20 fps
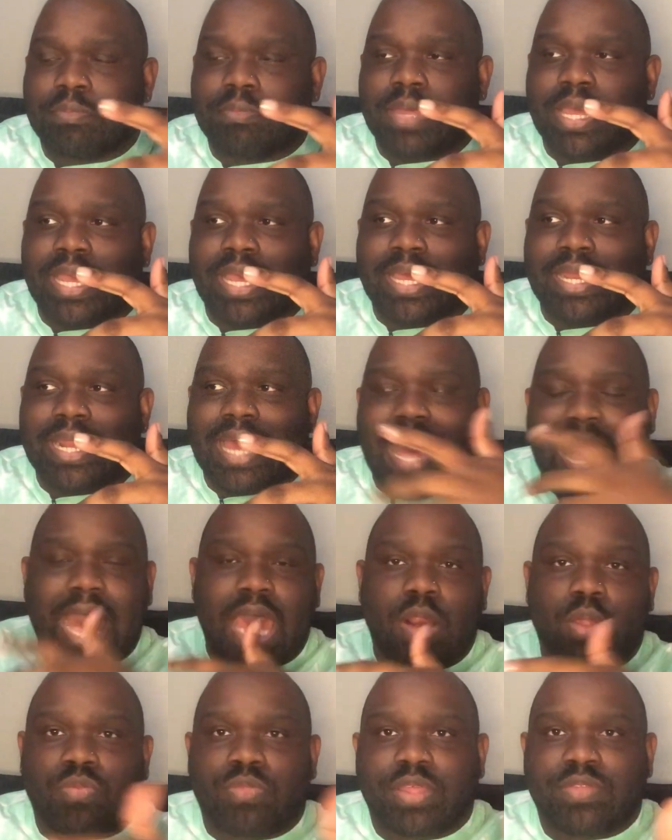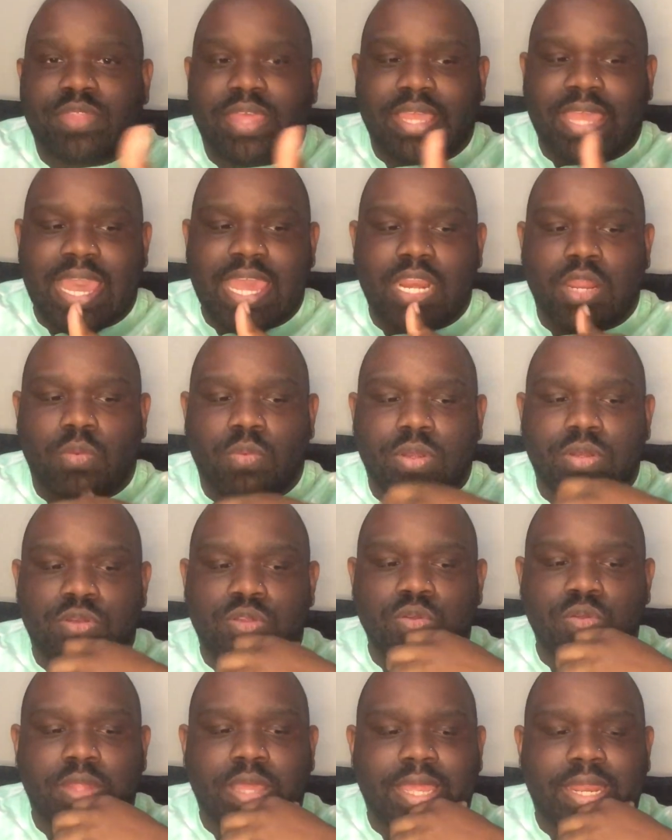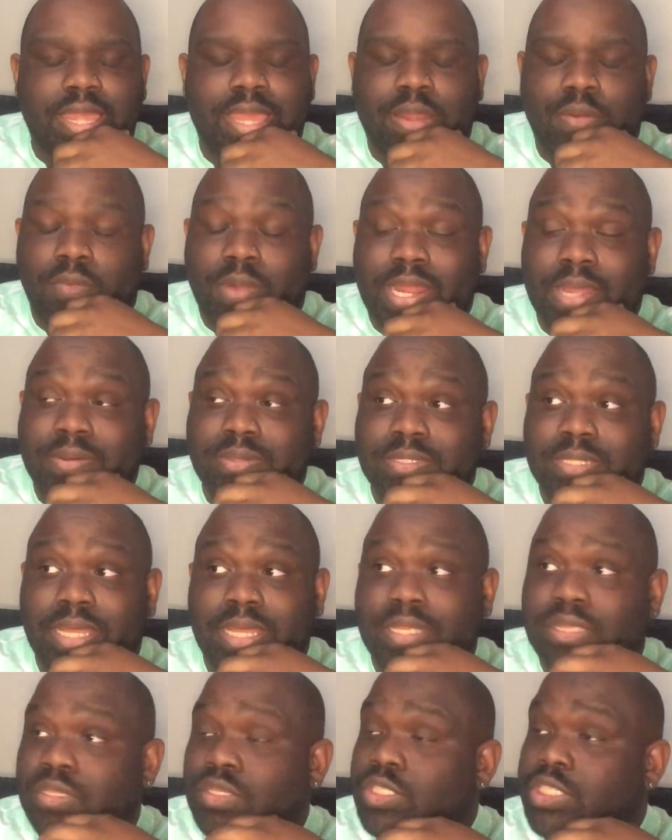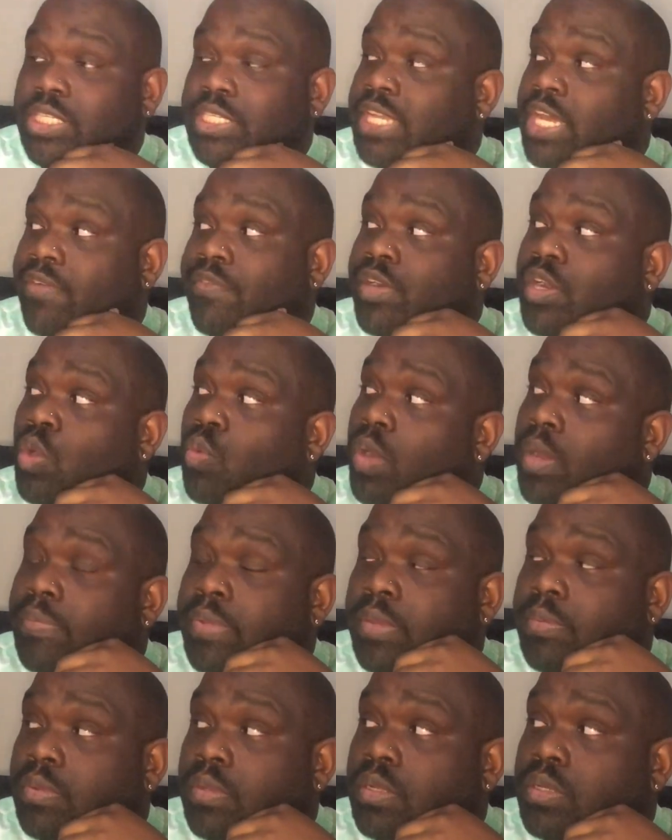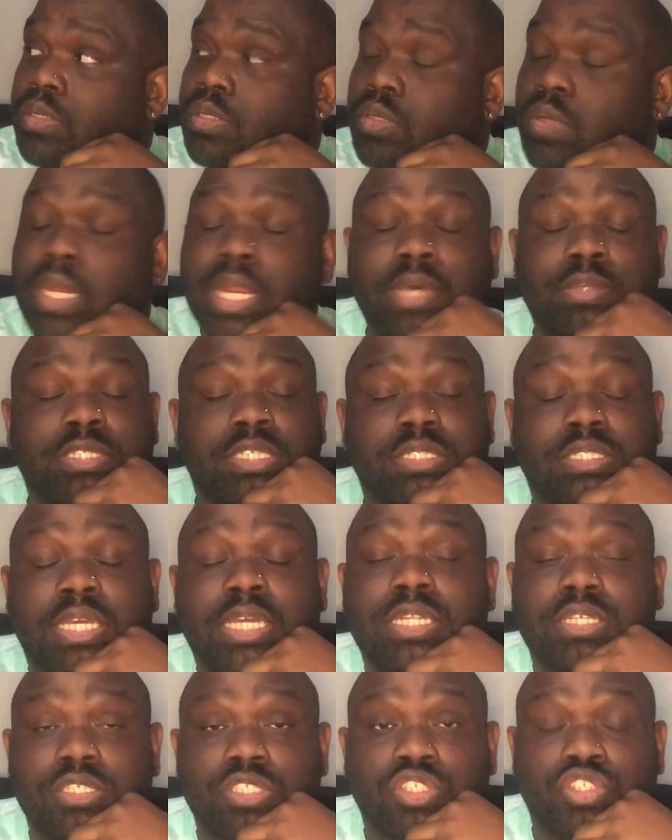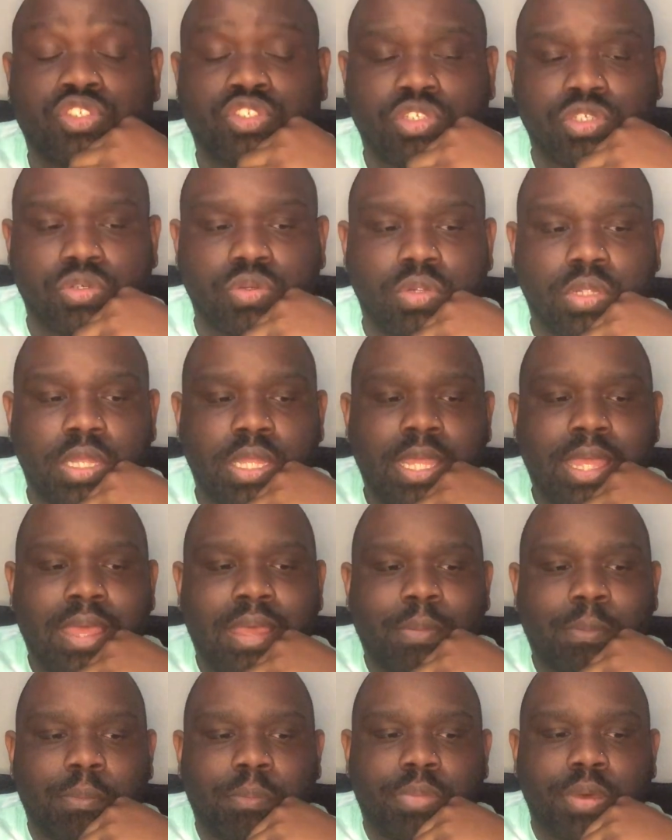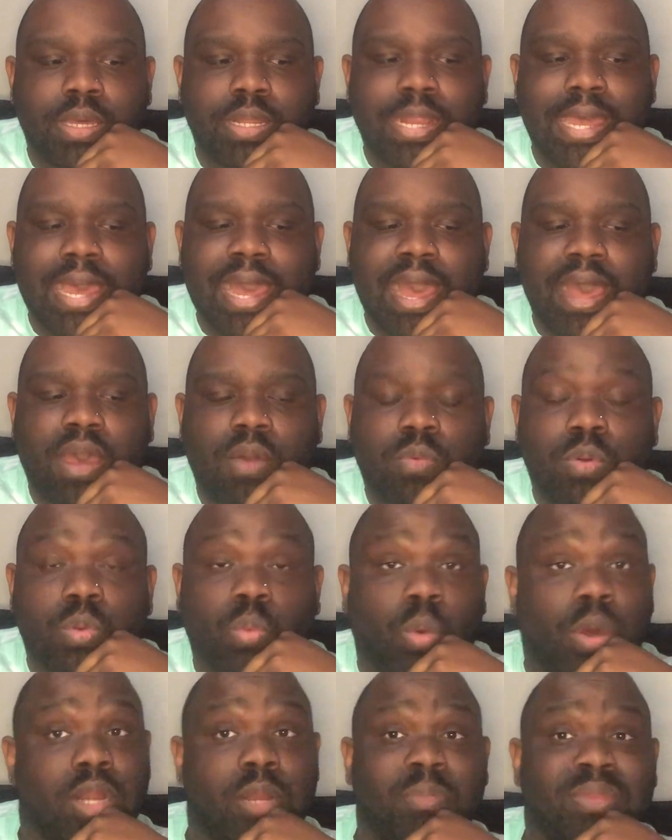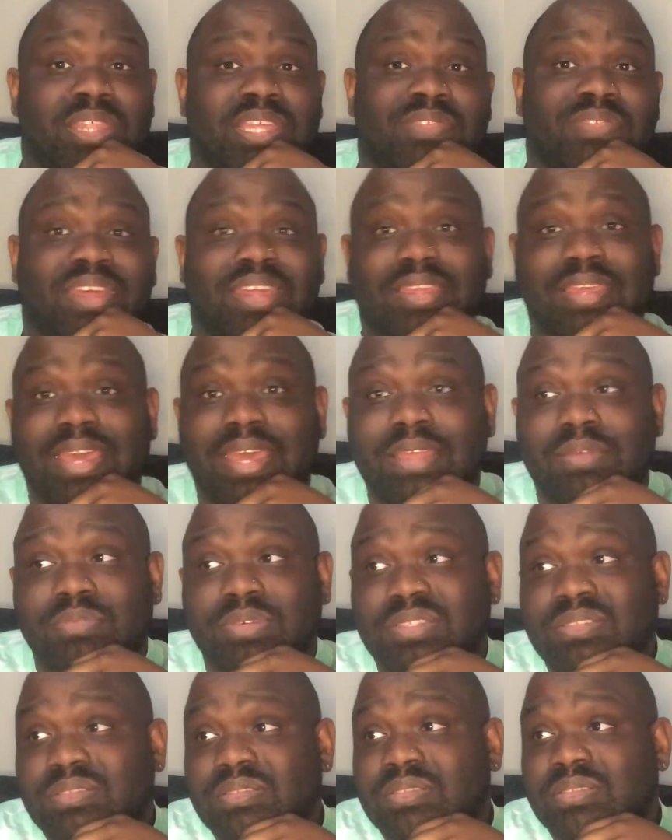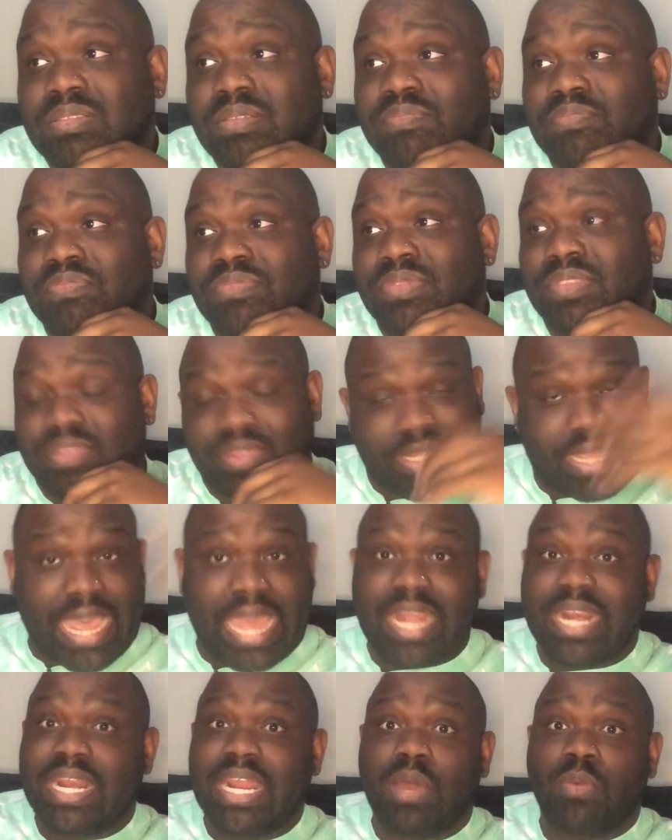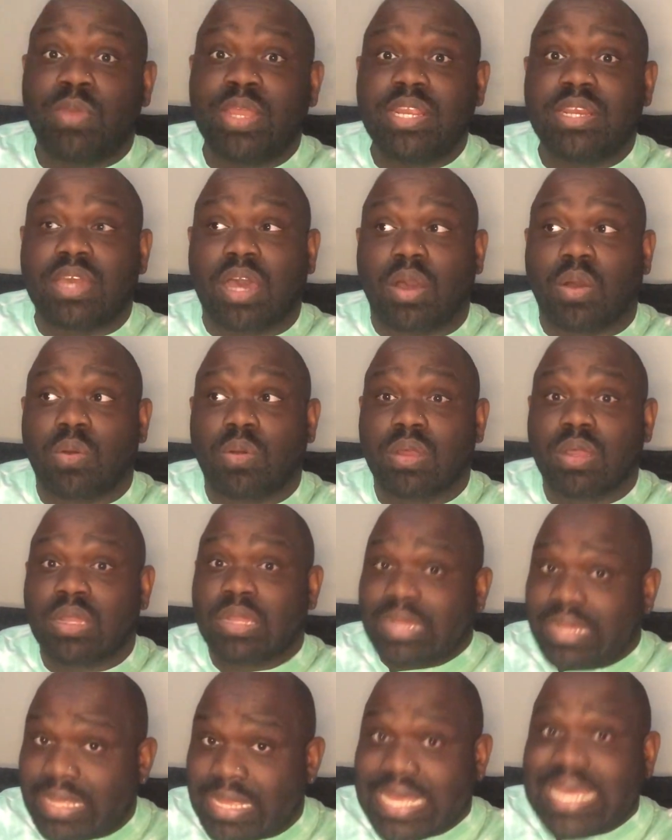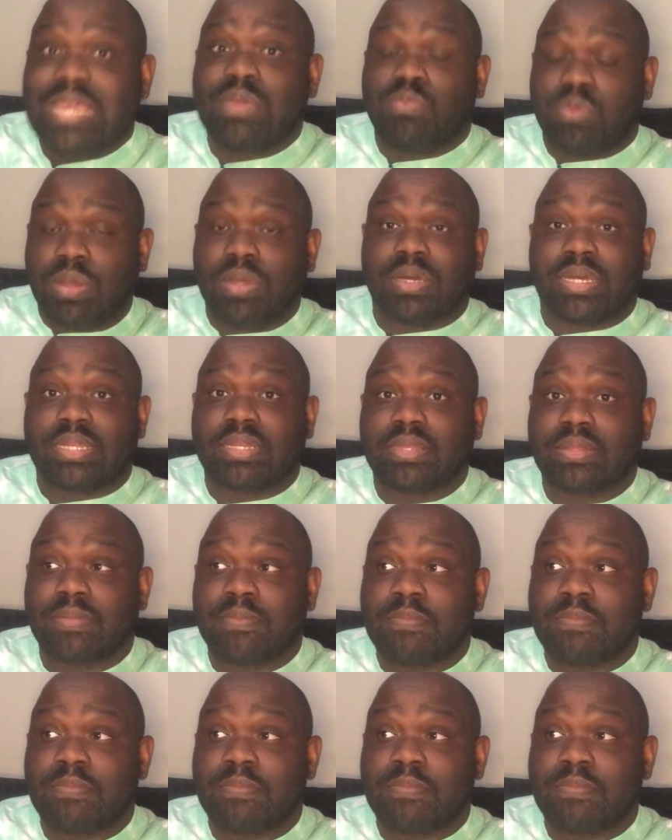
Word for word: and I don't think that Kanan would do that. And Rock was like, you never know what people will do, and I was like that is true, but I would want to believe that Kanan. Well, the Kanan that we know, he would